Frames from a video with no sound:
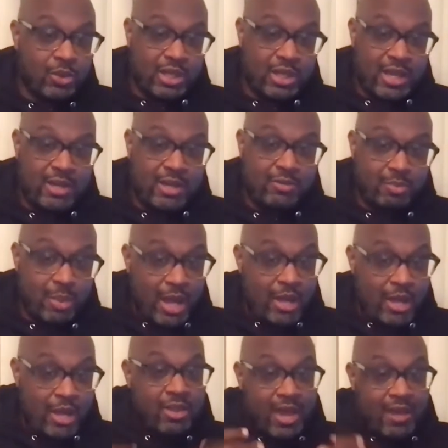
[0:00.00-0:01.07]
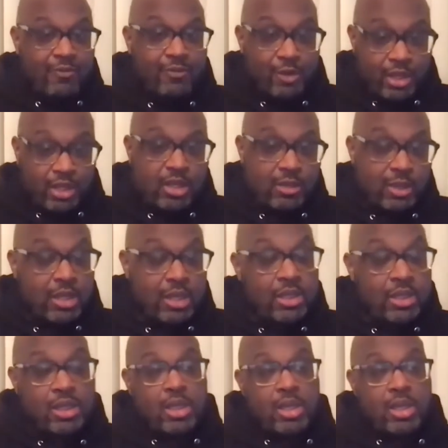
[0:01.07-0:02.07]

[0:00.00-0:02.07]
and kind of model that for the young men